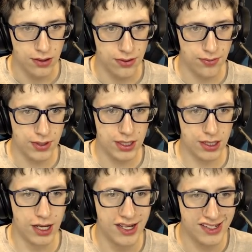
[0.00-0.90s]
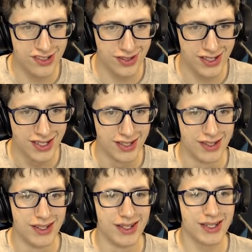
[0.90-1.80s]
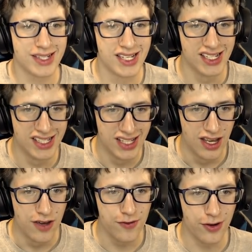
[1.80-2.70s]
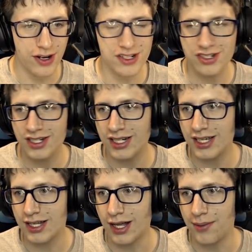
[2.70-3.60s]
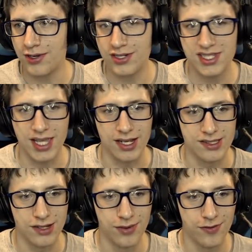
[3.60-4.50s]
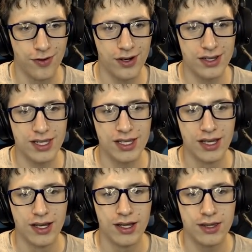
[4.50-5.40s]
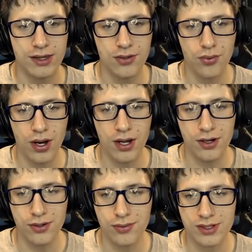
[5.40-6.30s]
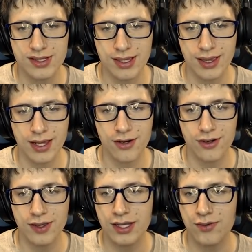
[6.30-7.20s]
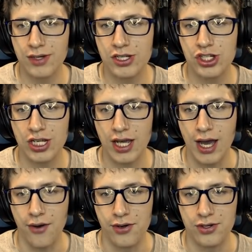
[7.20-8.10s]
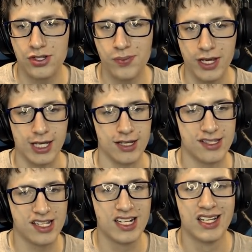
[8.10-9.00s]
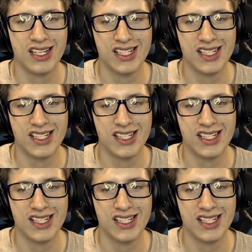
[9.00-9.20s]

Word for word: three hundred, four hundred eighty kilometers thick. So before, the, the water was literally reaching outer space.